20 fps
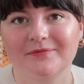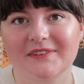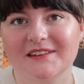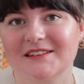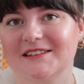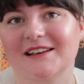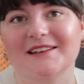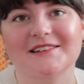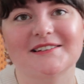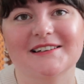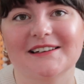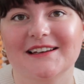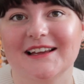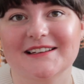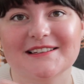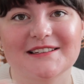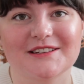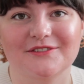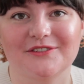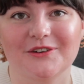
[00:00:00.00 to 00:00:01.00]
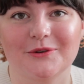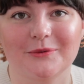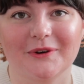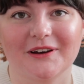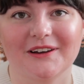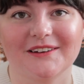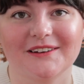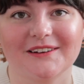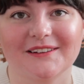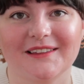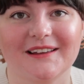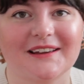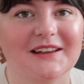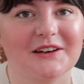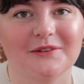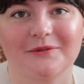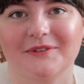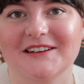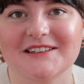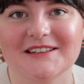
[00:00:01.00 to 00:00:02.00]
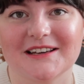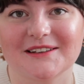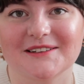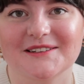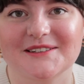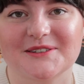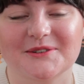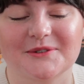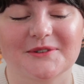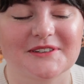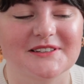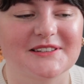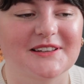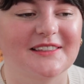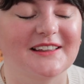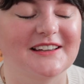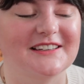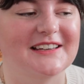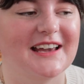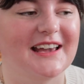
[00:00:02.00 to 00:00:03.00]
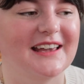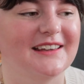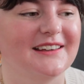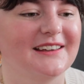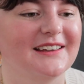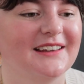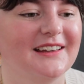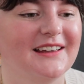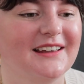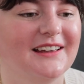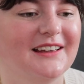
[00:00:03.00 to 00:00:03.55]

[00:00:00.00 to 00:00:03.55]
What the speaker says: sells it as if it were like in a retail store. So they take,